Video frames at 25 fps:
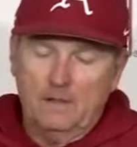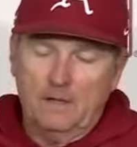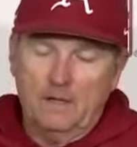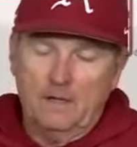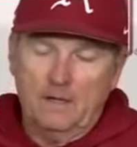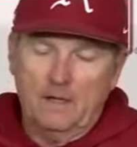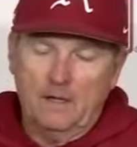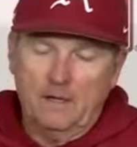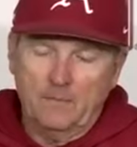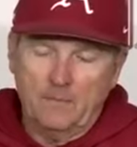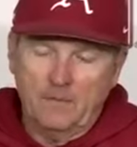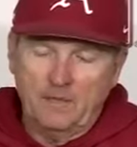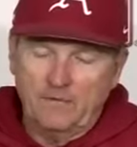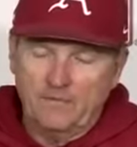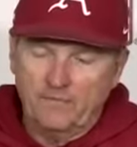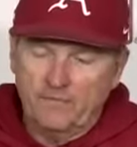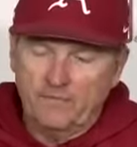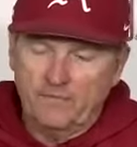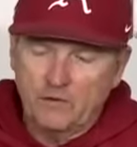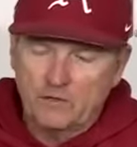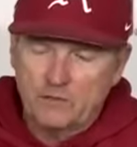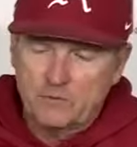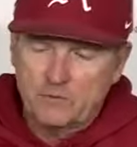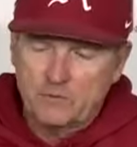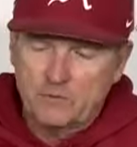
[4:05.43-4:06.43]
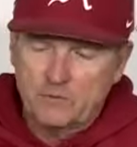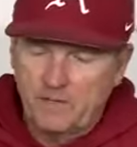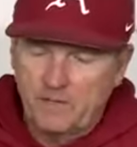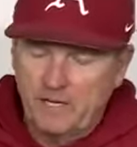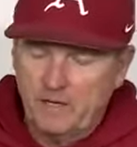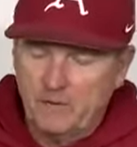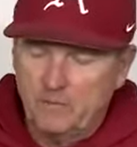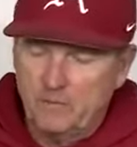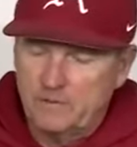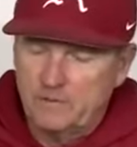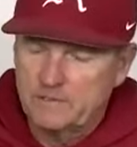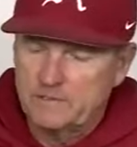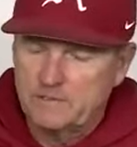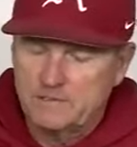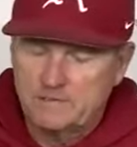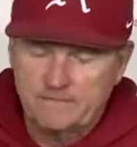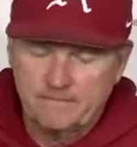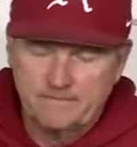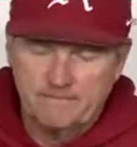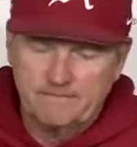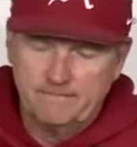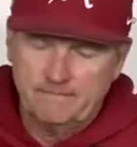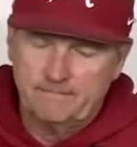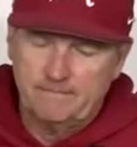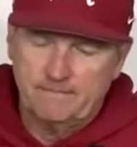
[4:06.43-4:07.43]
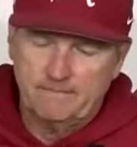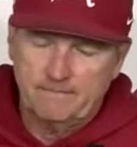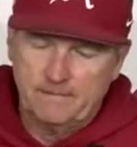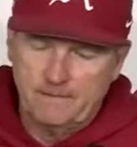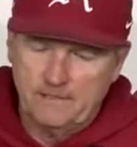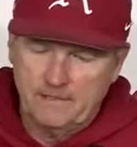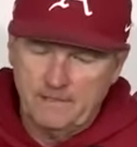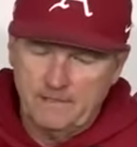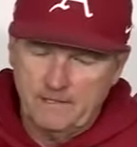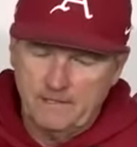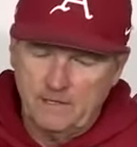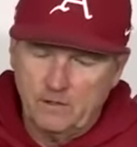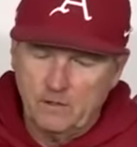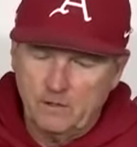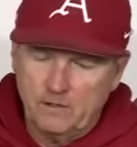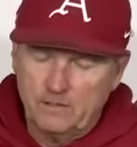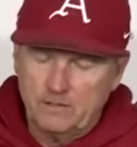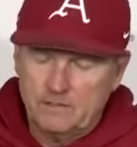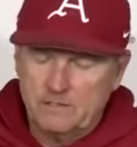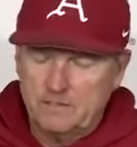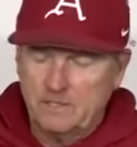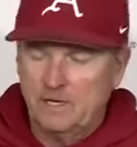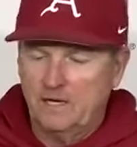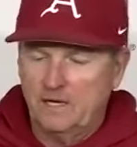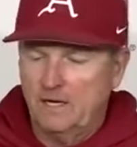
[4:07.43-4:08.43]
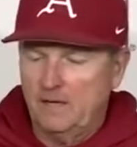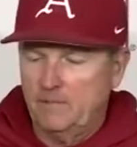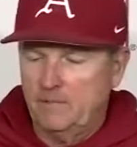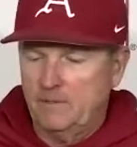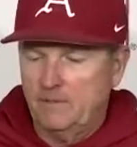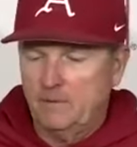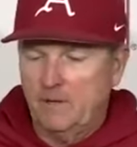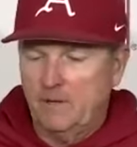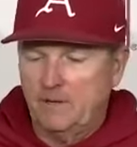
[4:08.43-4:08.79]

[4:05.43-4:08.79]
Yeah, I mean, the first play was, you know, at the time, it,